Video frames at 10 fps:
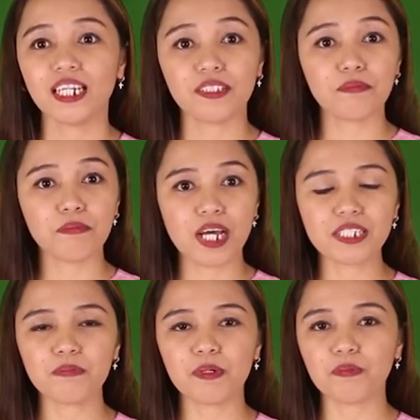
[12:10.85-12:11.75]
it
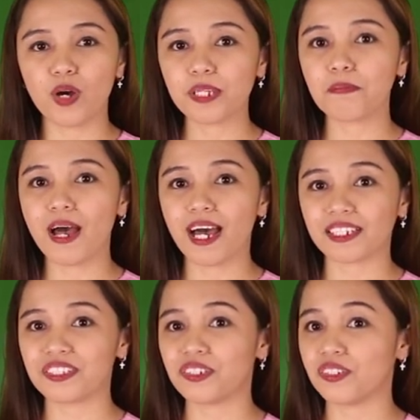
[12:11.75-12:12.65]
must be brought
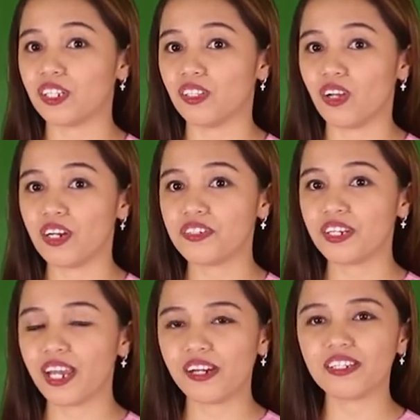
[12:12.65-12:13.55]
back to the
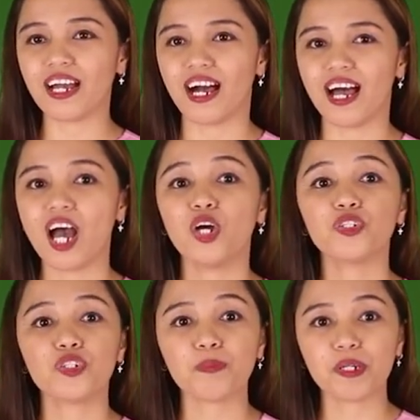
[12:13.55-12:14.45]
laundry area
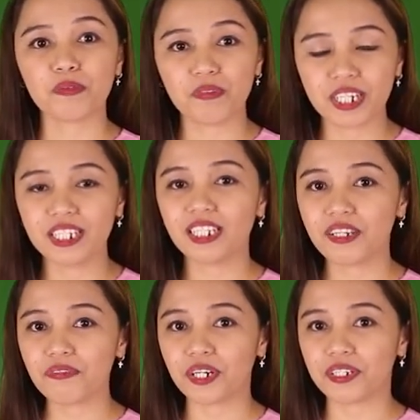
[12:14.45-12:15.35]
to be
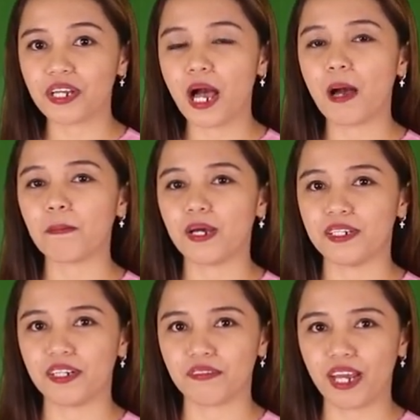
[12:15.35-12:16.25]
redelivered
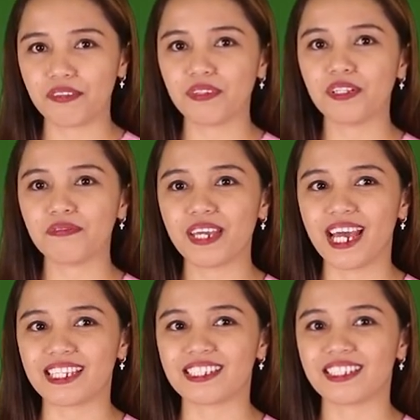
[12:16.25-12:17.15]
upon the arrival of
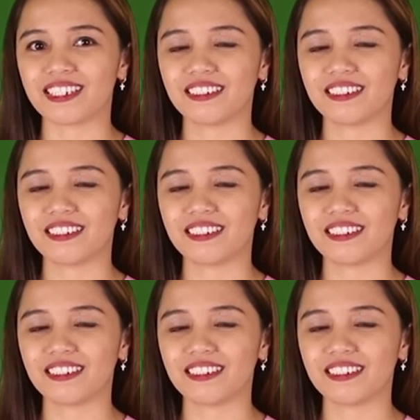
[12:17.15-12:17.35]
guest.